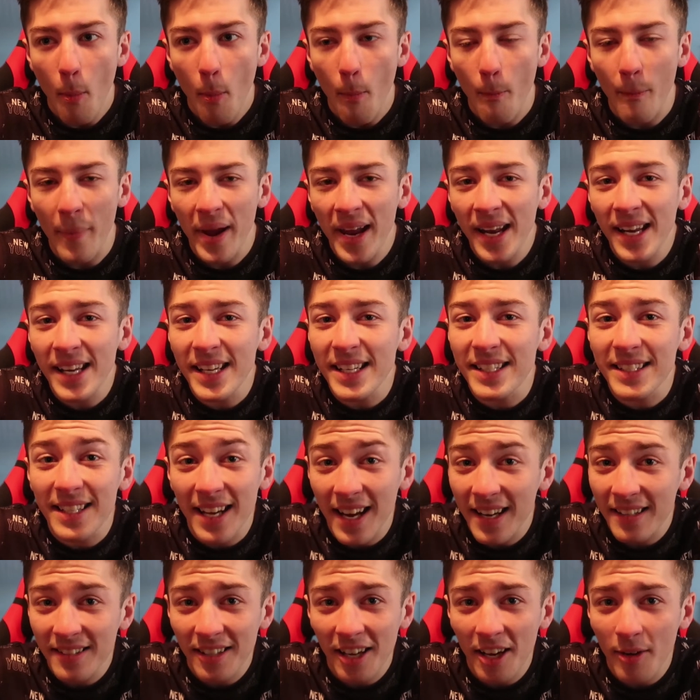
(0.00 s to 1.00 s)
mainly
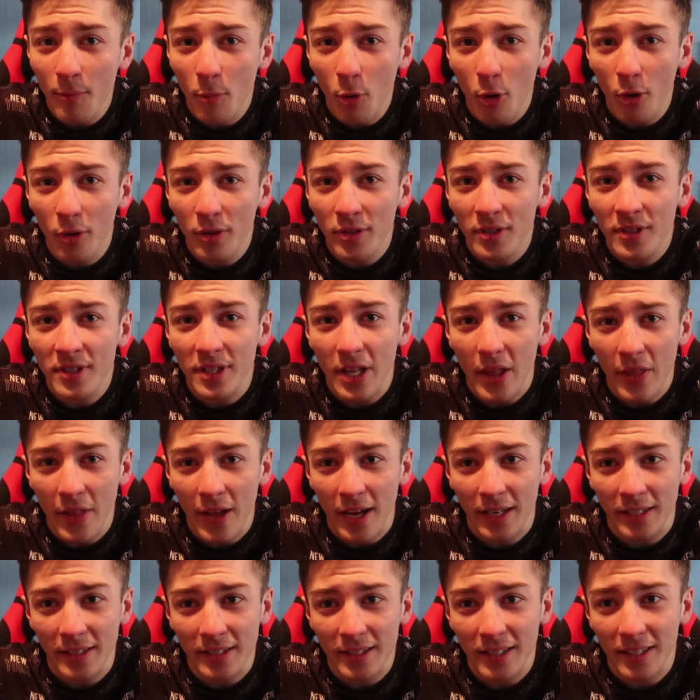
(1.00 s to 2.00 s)
daytime ones
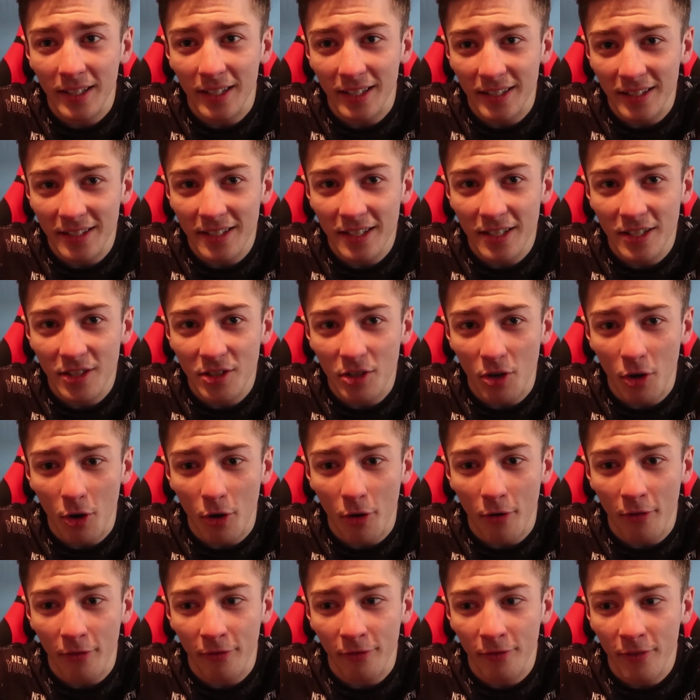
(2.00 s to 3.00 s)
that consist
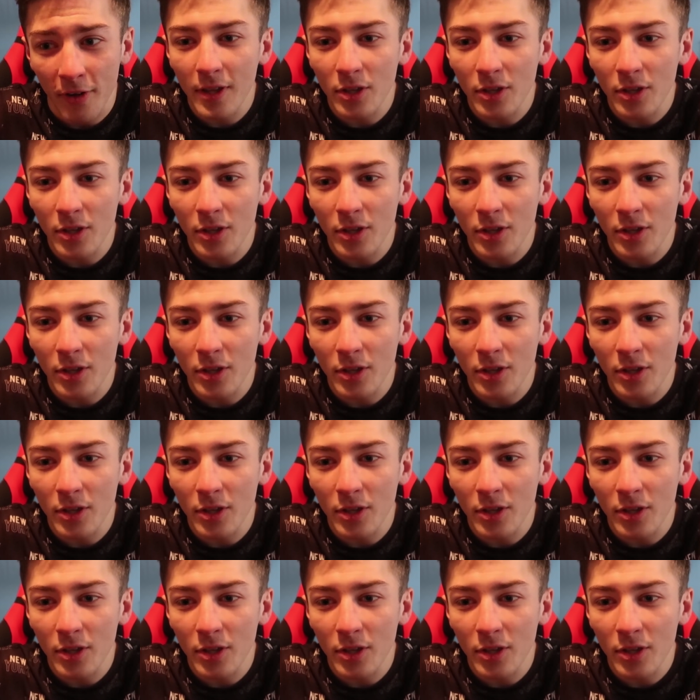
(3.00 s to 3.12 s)
of